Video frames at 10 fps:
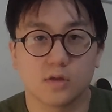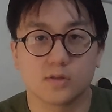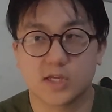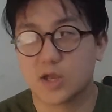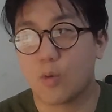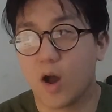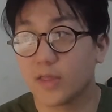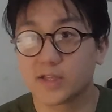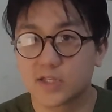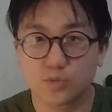That's how I,
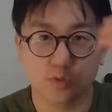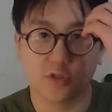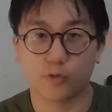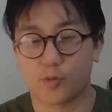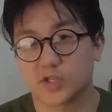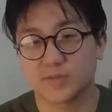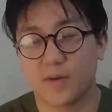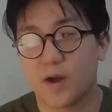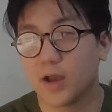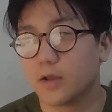this is the thought process in my
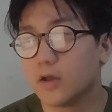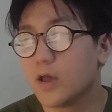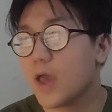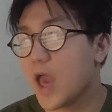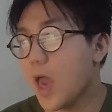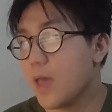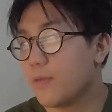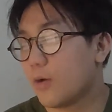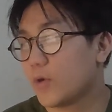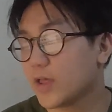mind. And
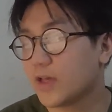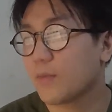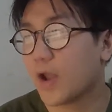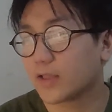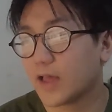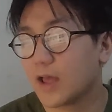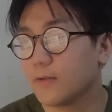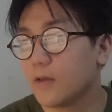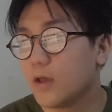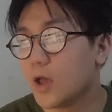when I think about like that,
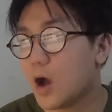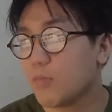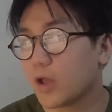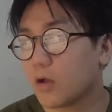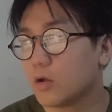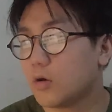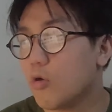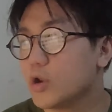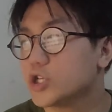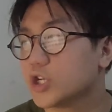I'm like,
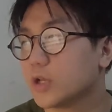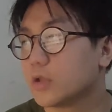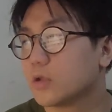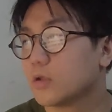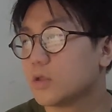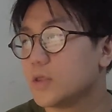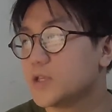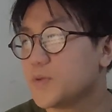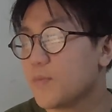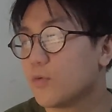holy shit, these
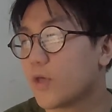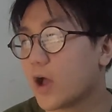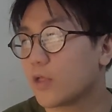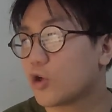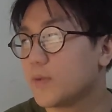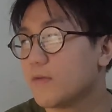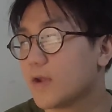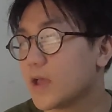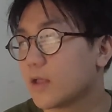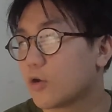people that could be
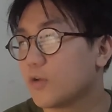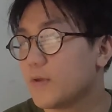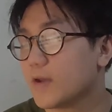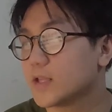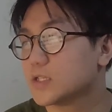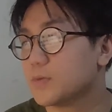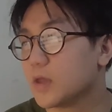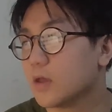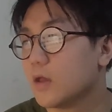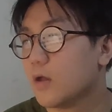related could be related to me,
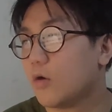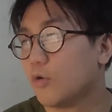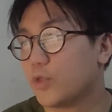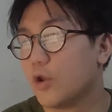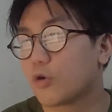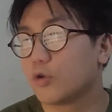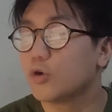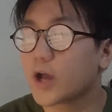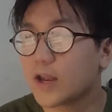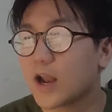or they look
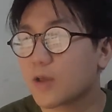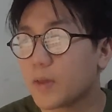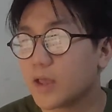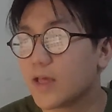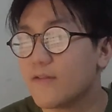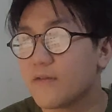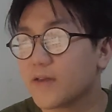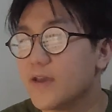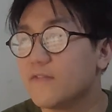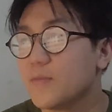look kind of like me. They're living
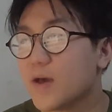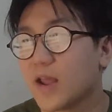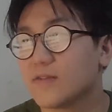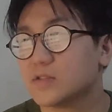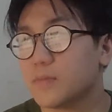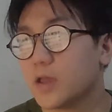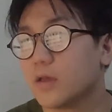infinitely better lives than me.